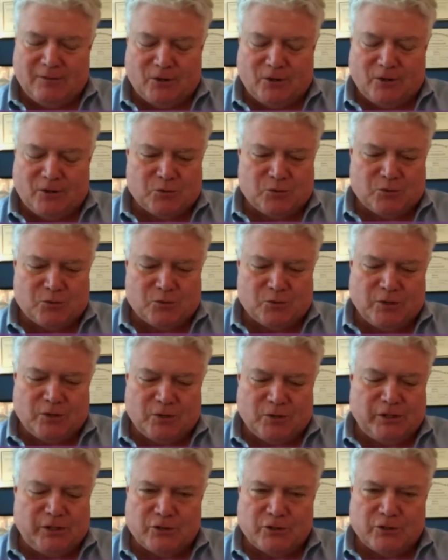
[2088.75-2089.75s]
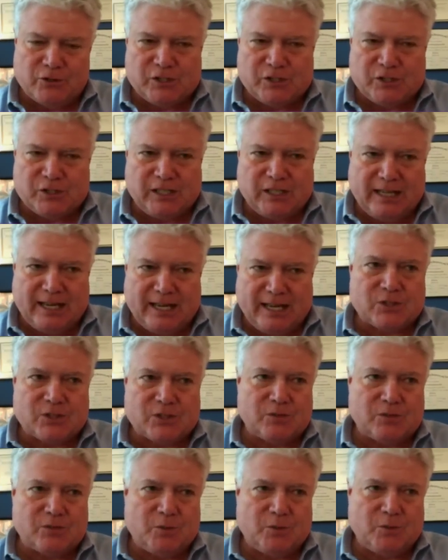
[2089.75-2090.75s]
all these wonderfully interesting
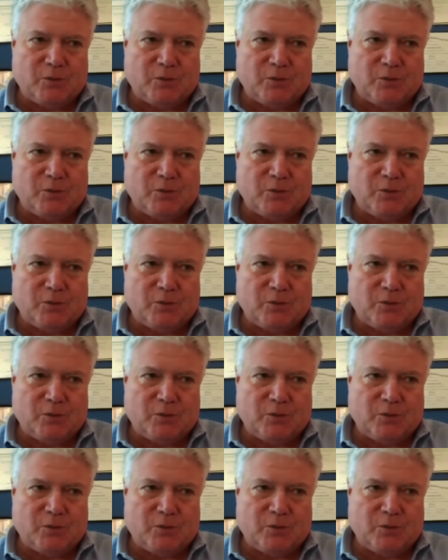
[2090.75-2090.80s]
guests, and